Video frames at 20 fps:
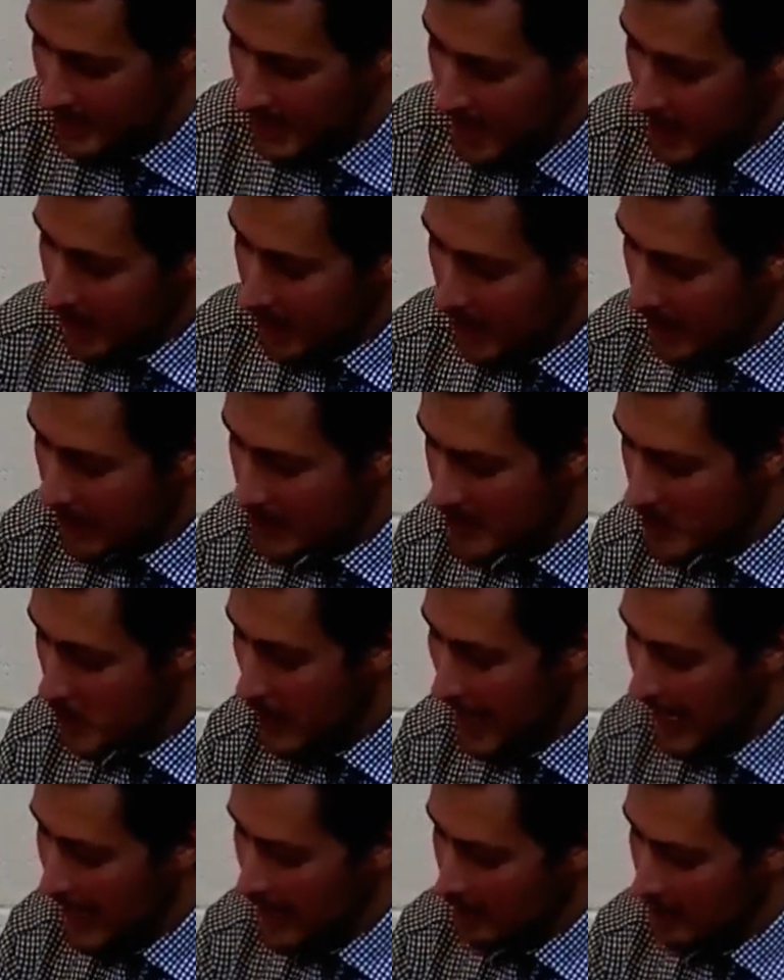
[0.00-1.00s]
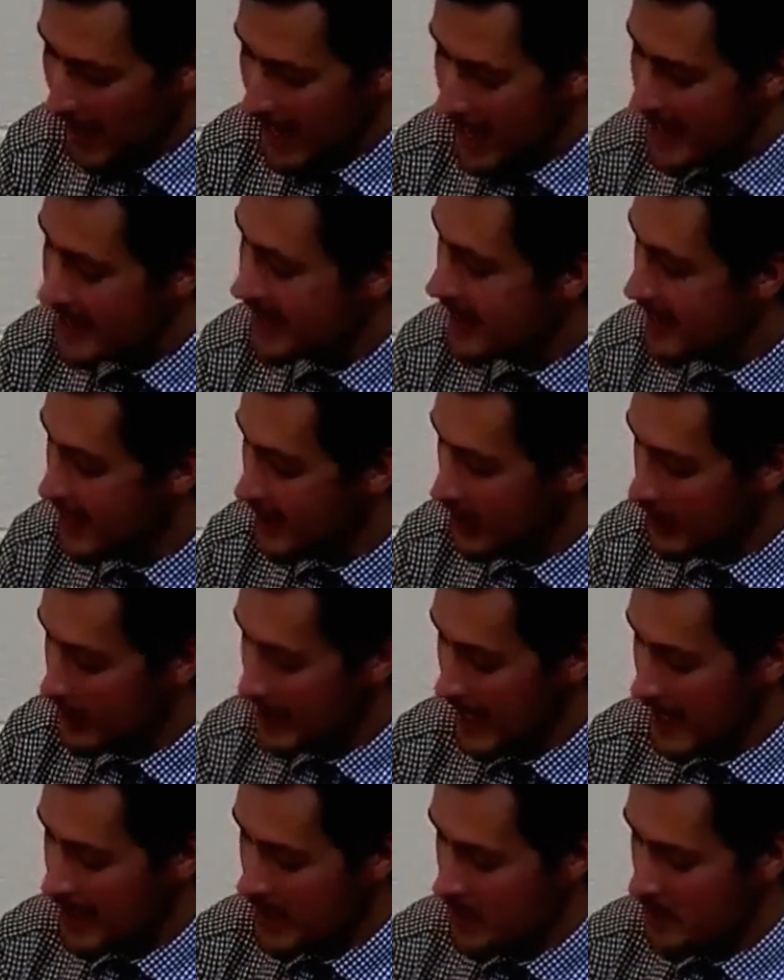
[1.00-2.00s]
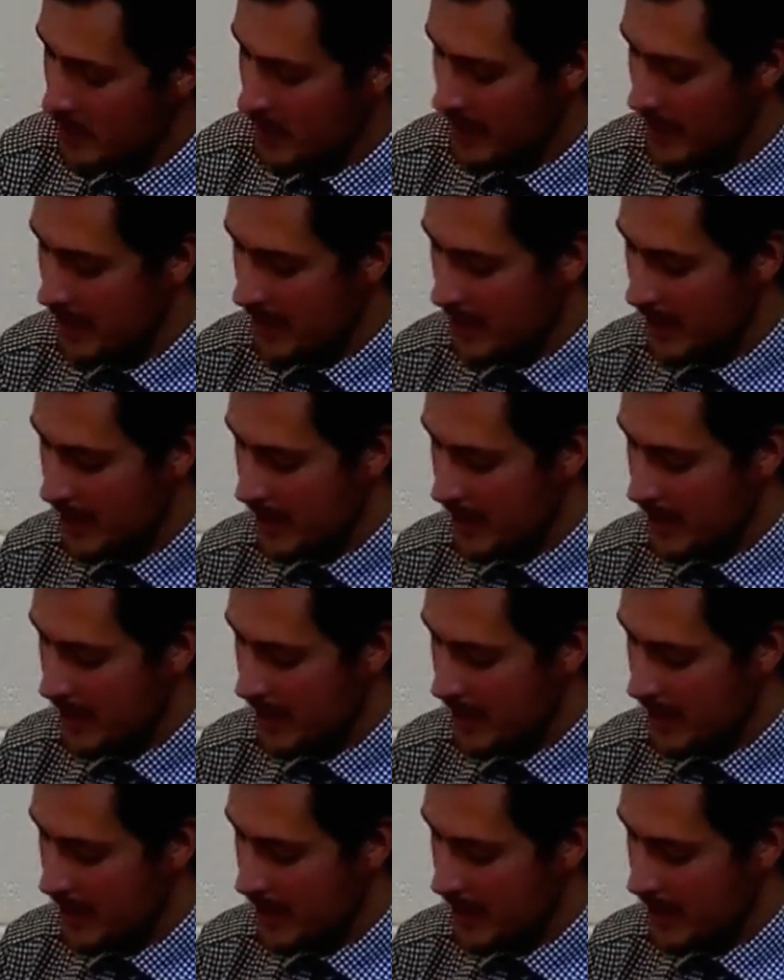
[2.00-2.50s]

God's dwelling place in the Old Testament.